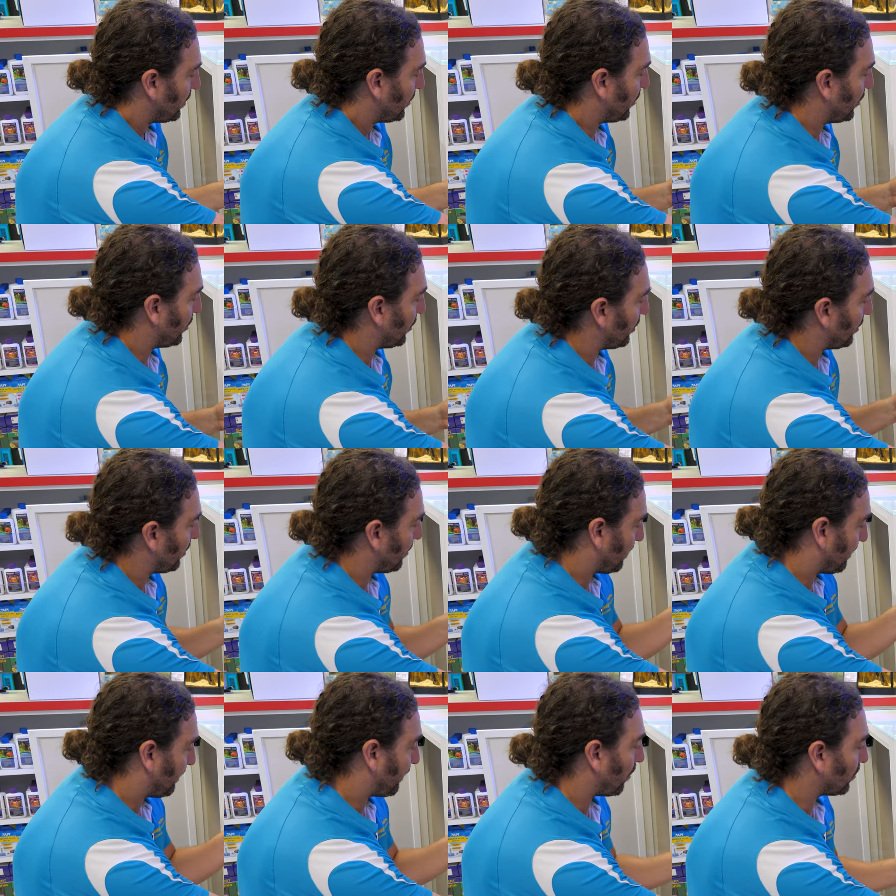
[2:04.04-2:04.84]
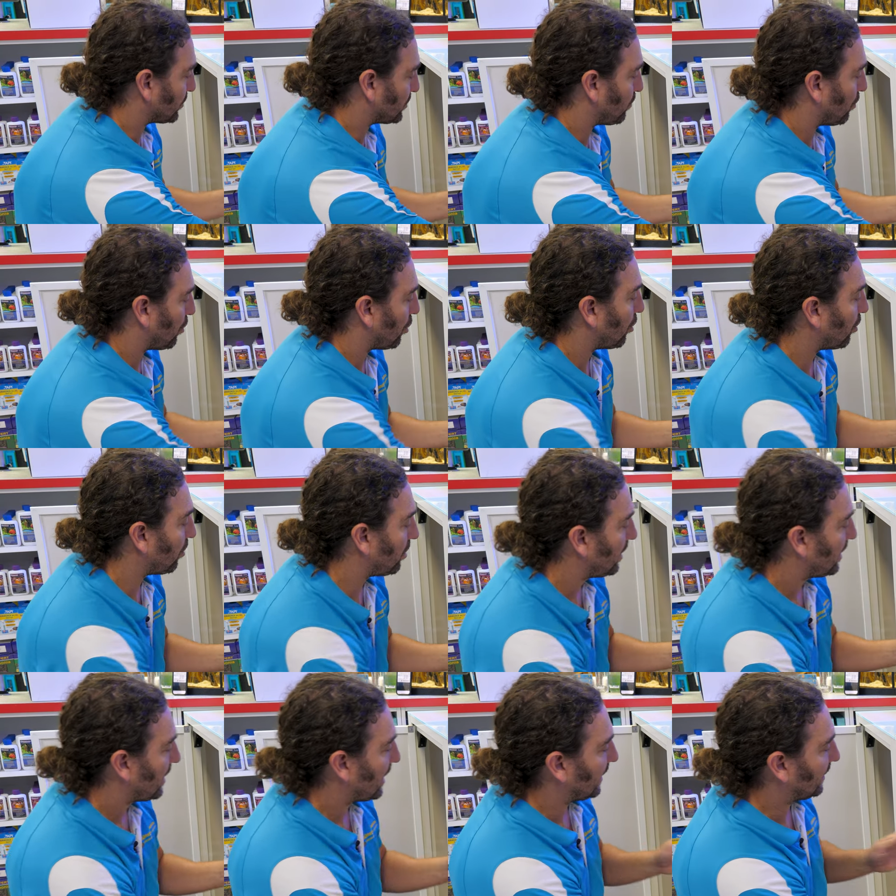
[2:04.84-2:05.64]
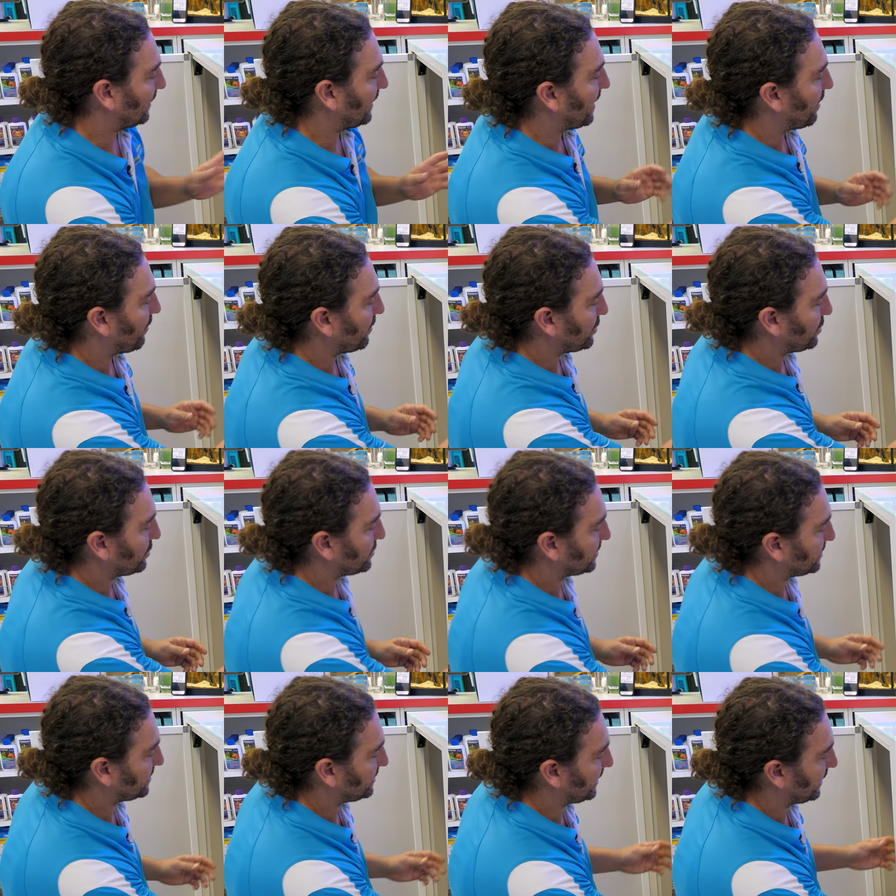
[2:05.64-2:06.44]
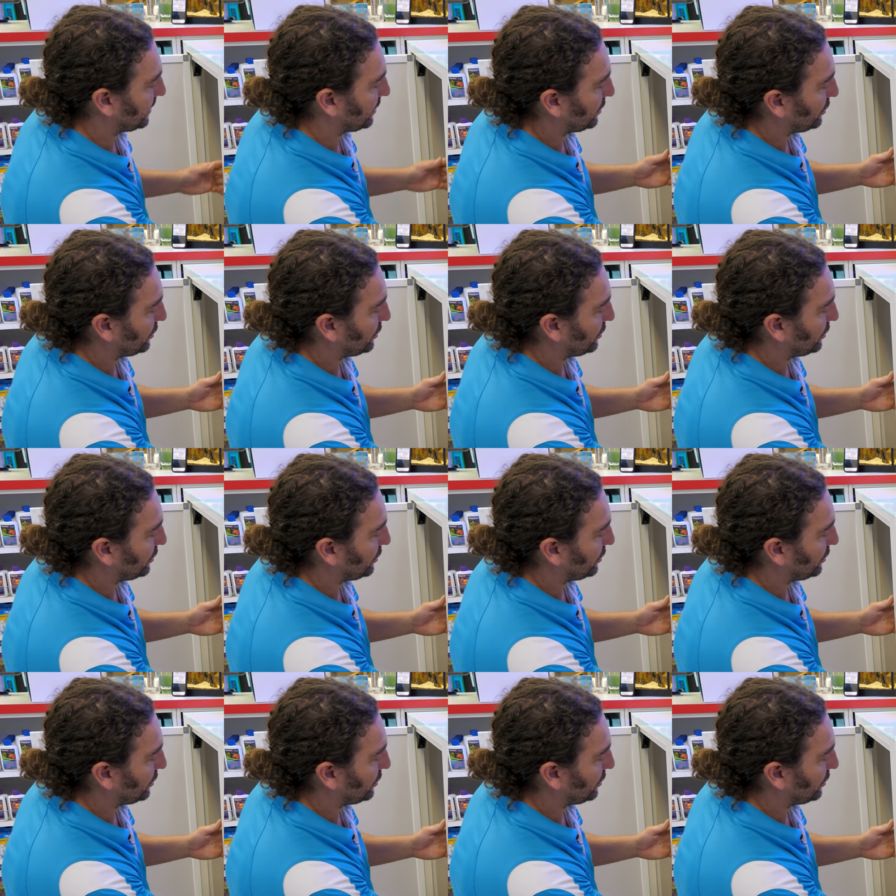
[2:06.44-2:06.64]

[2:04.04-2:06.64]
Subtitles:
the false wall, allowing you to sit